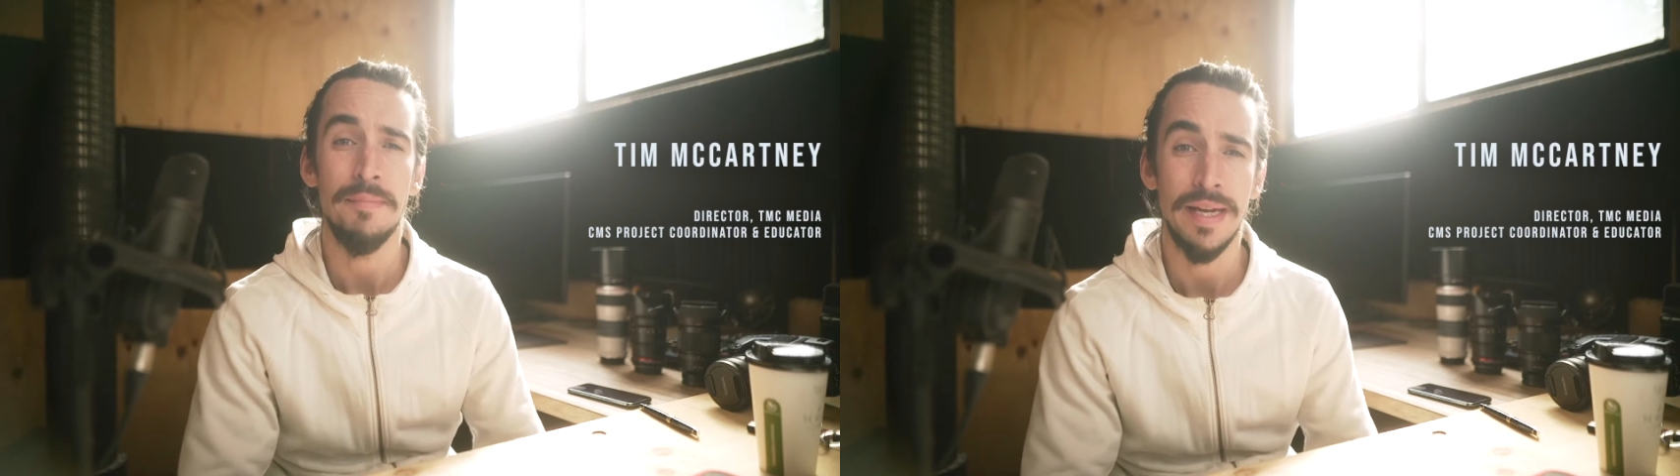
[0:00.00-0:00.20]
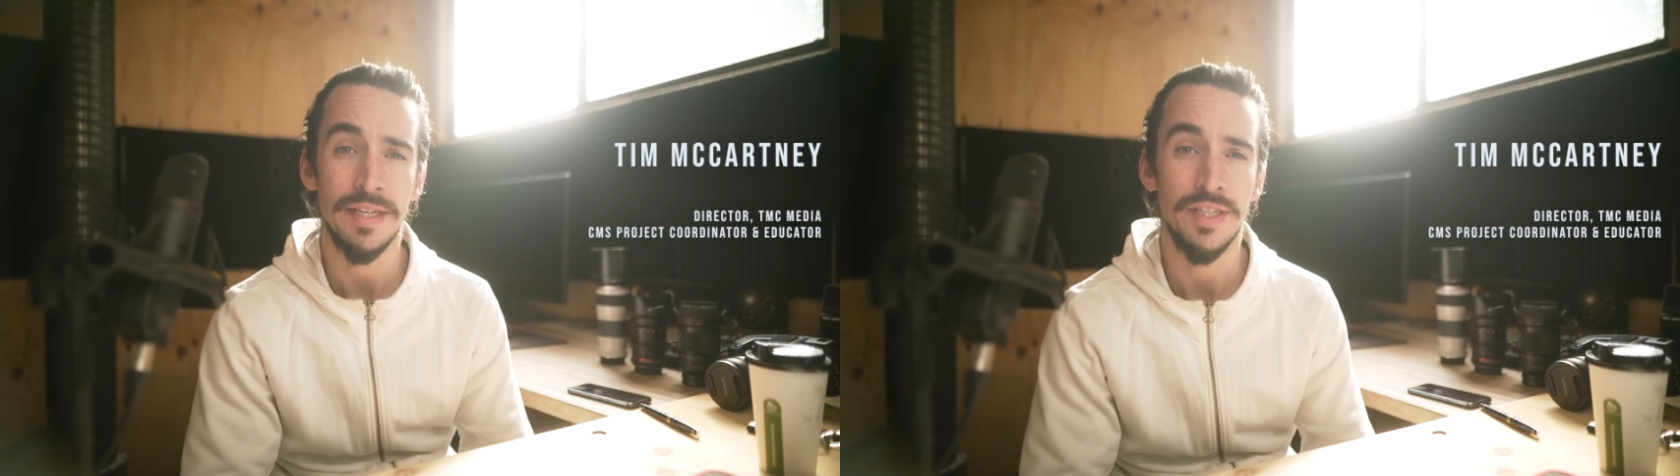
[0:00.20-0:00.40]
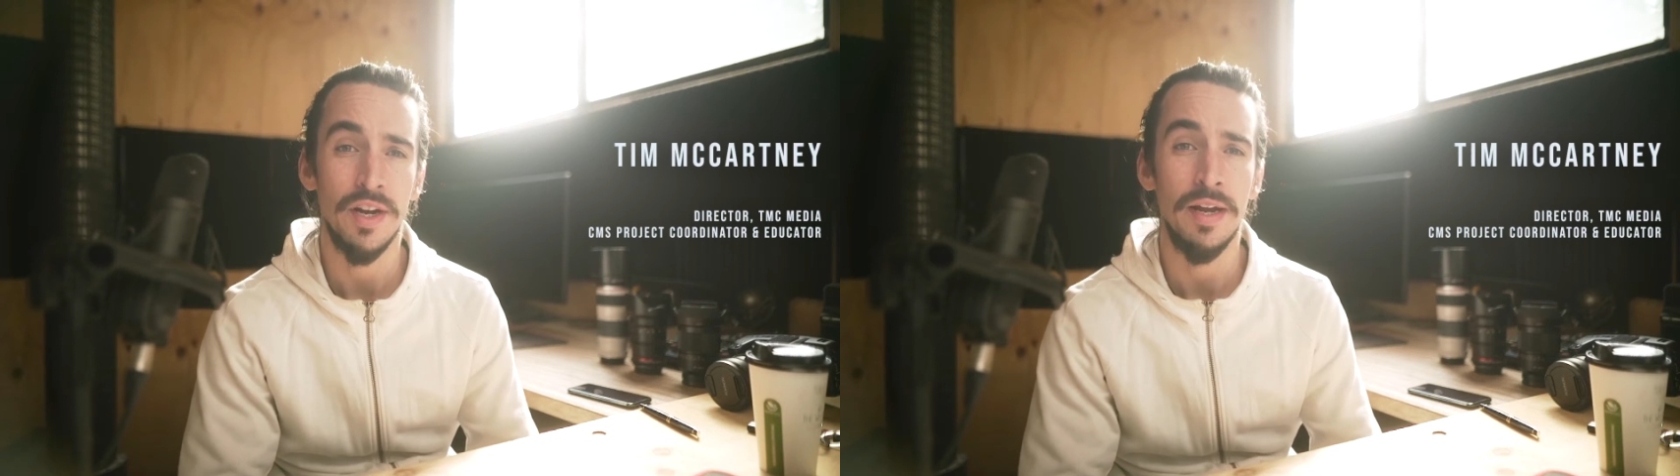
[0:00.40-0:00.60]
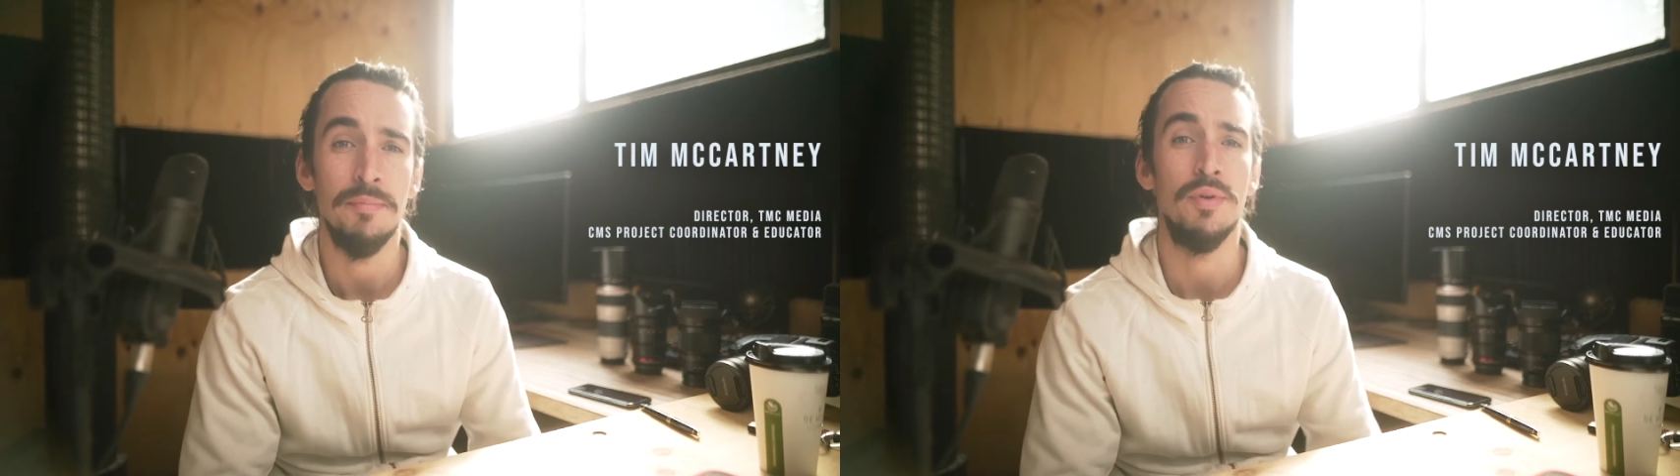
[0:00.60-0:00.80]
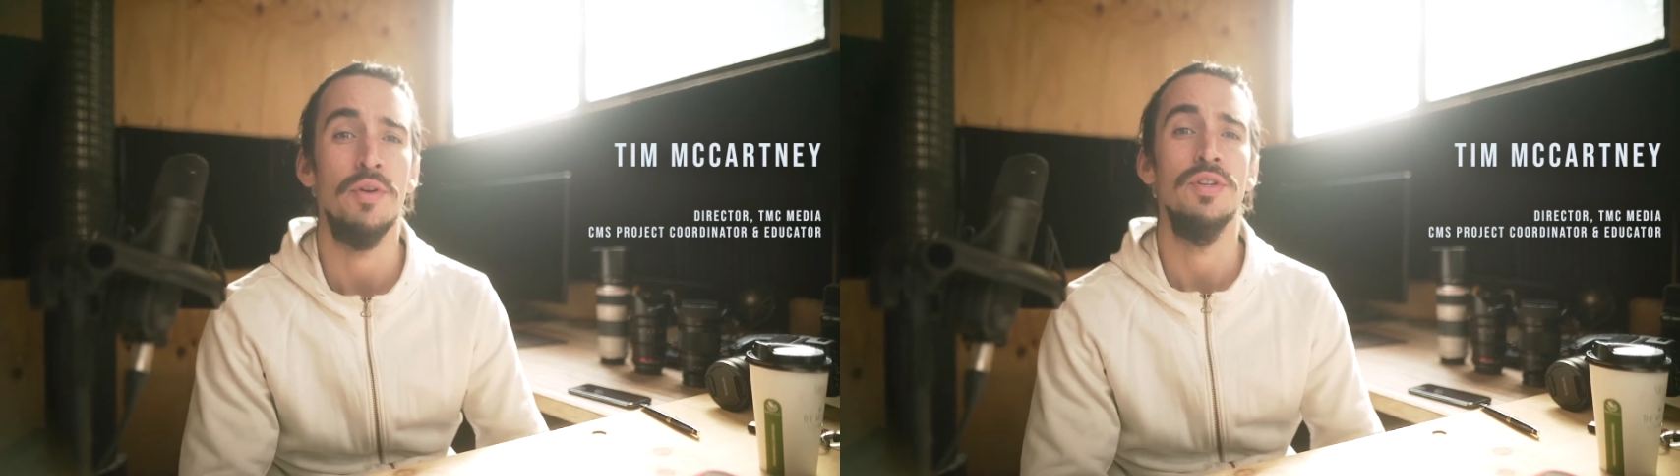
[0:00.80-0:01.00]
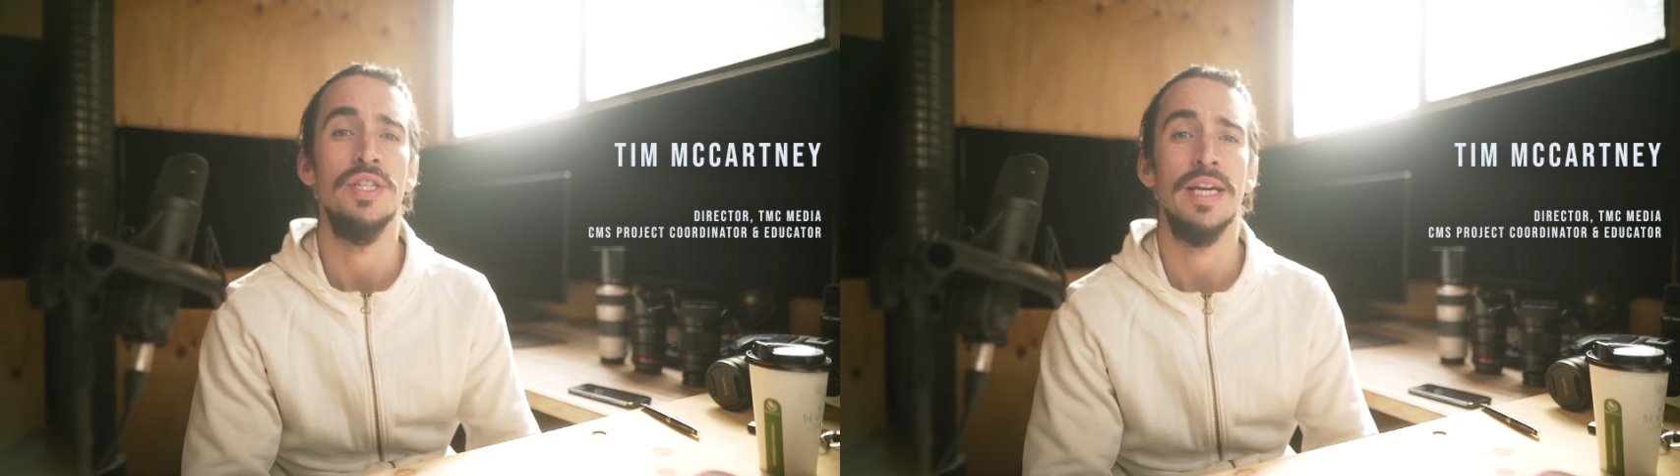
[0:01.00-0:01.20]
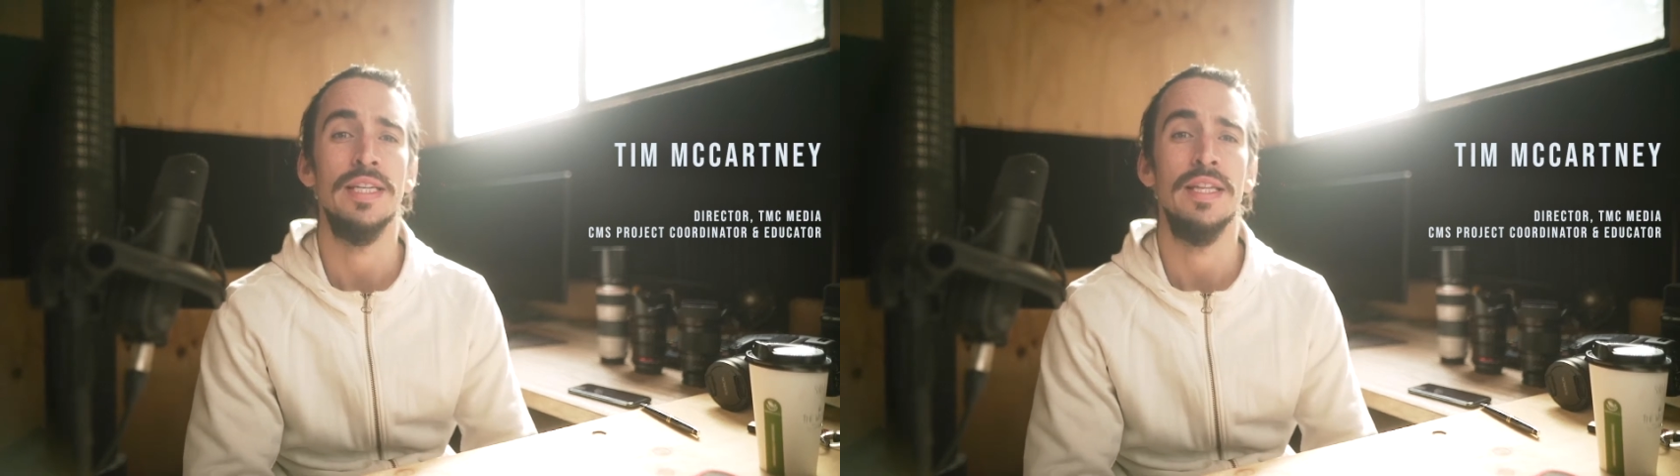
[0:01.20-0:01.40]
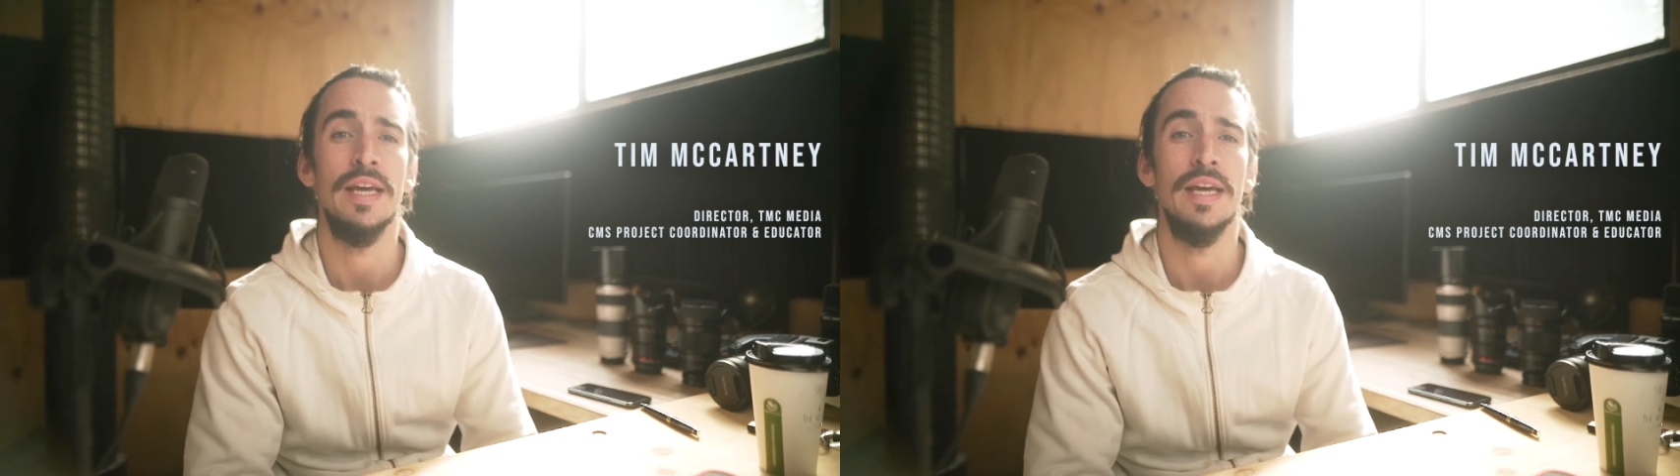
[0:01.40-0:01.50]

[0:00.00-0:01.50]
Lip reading: Make, Shine project